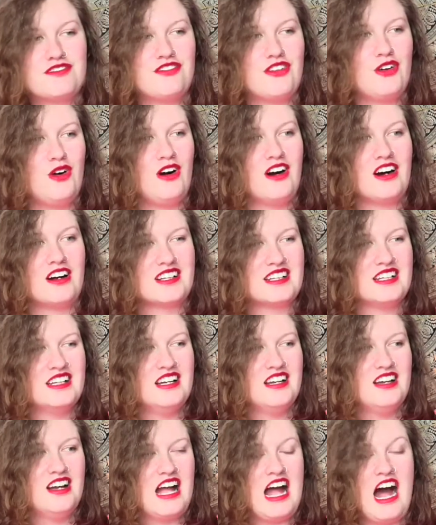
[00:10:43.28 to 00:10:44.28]
for
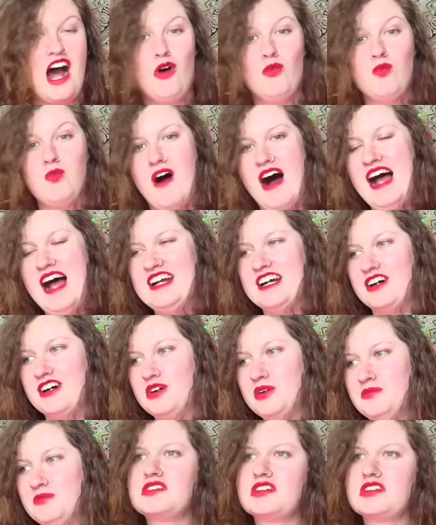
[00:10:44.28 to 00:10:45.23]
a while.